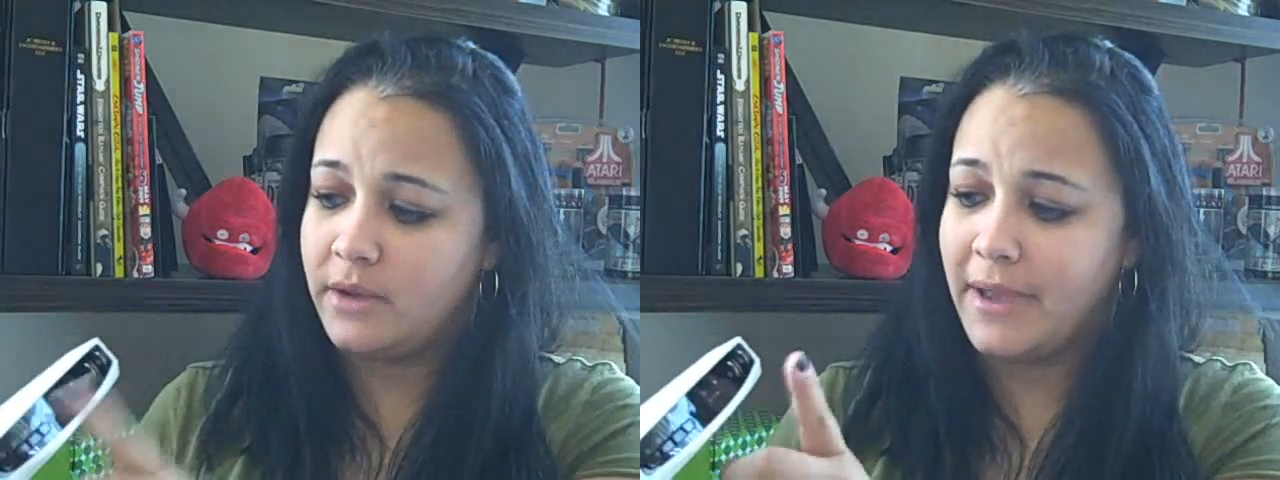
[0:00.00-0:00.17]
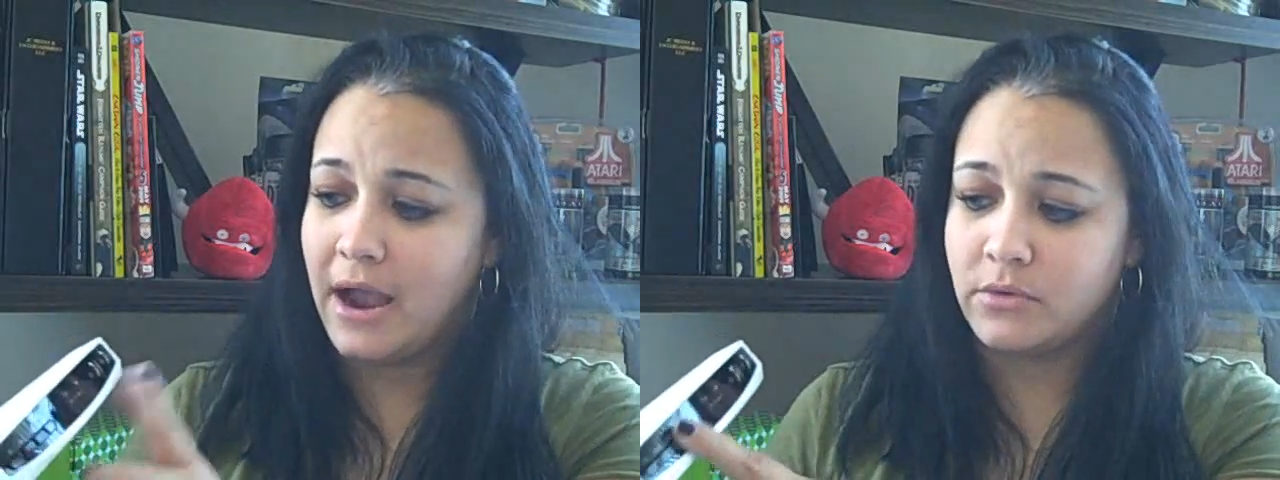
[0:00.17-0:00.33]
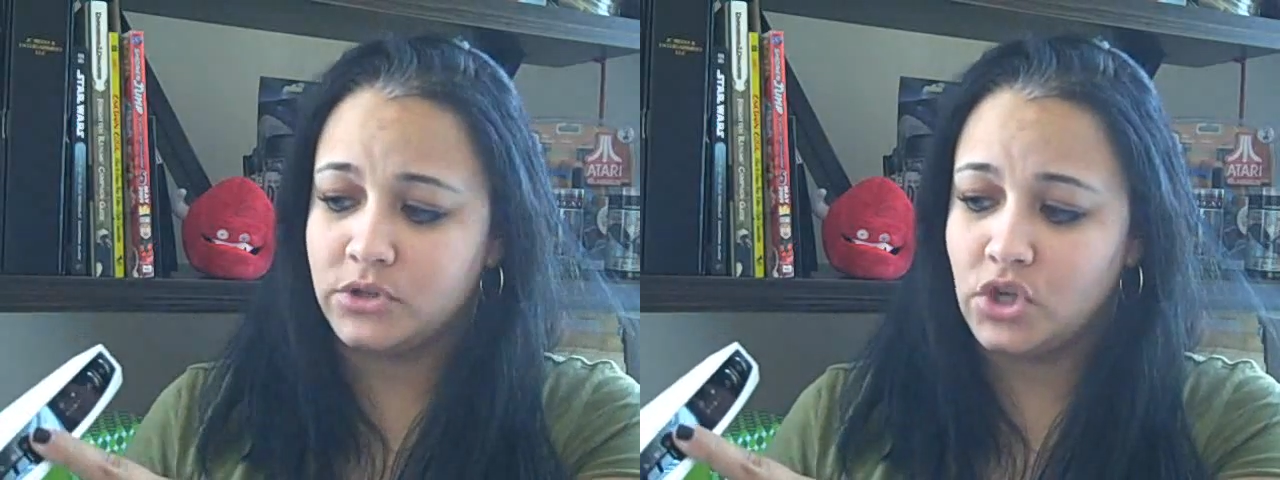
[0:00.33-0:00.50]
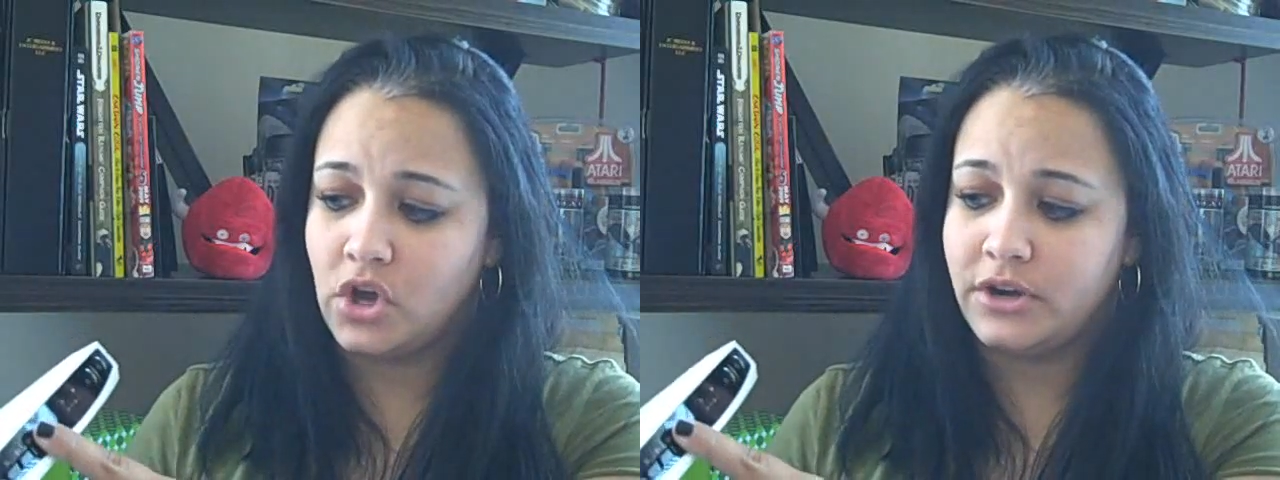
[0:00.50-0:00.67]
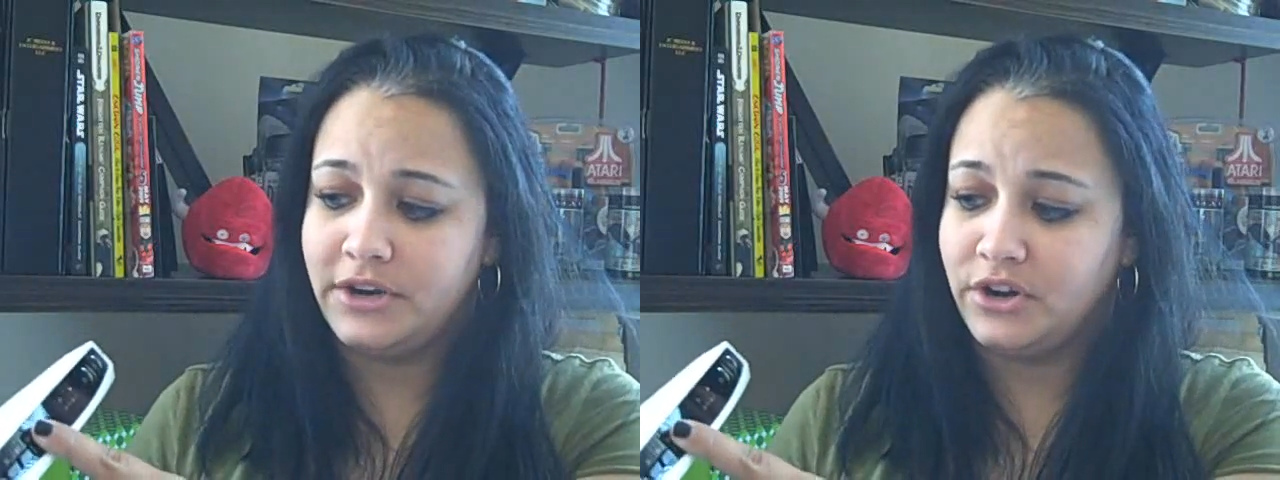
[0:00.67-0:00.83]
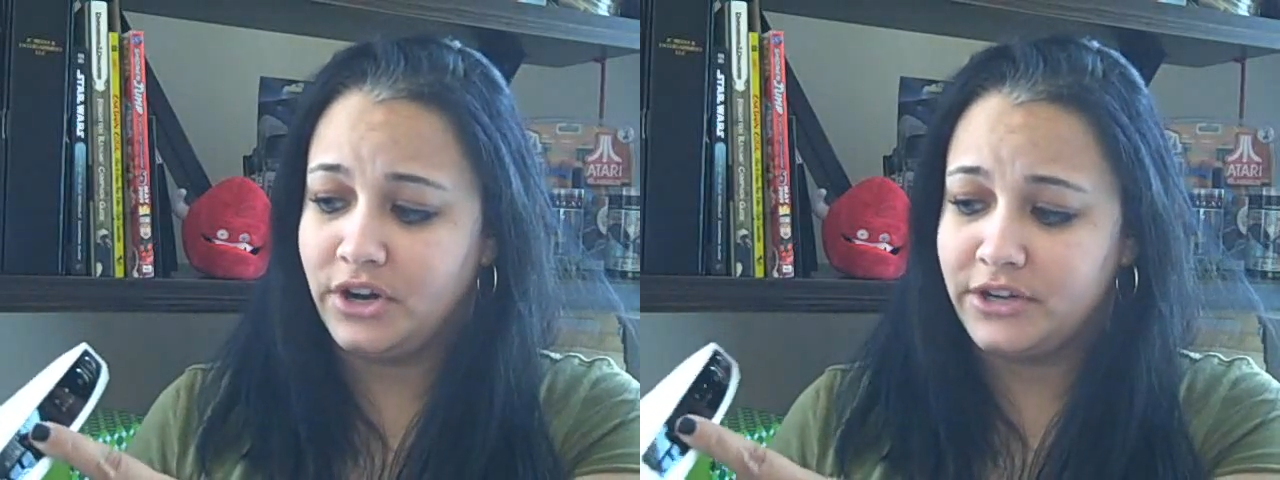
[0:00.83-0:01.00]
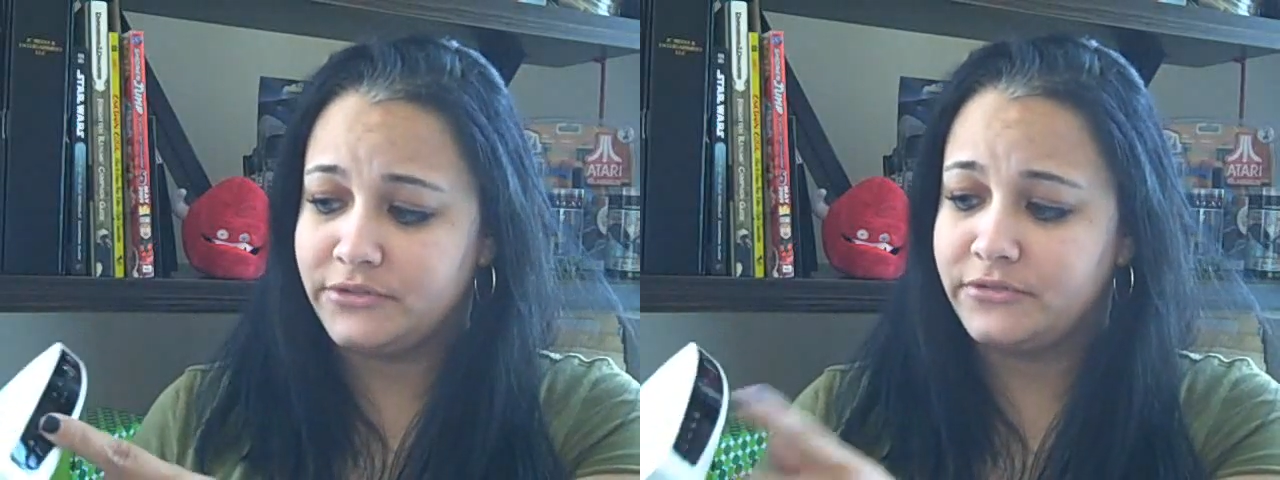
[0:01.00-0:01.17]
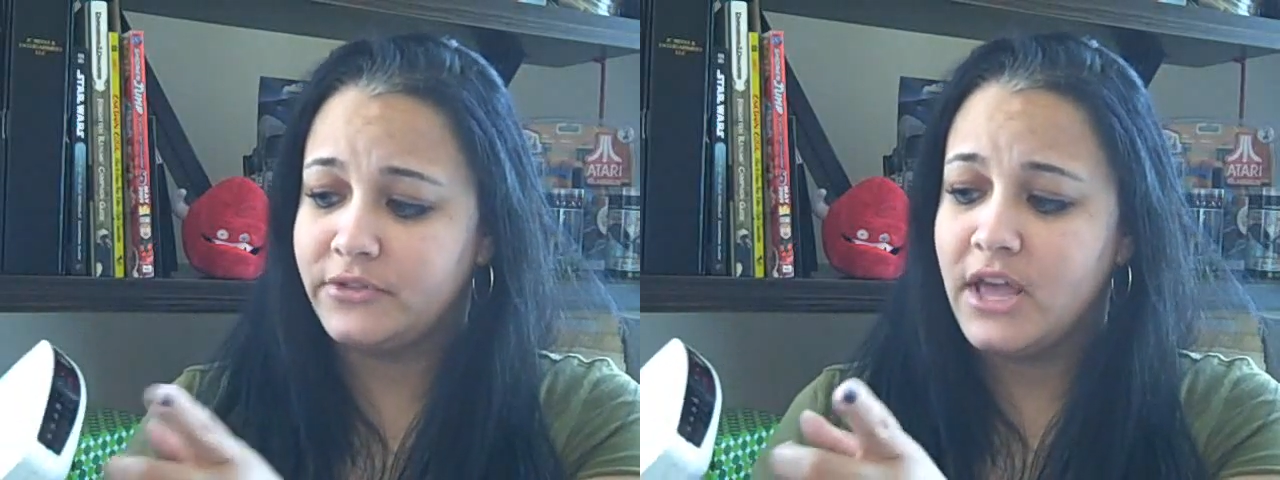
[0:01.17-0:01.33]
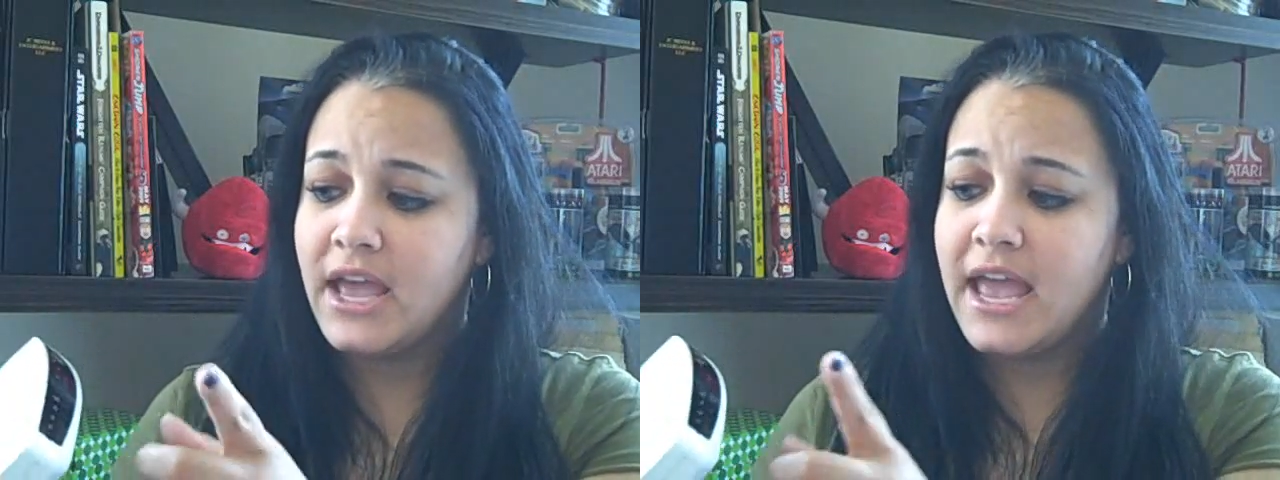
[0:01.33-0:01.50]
It powers on and off,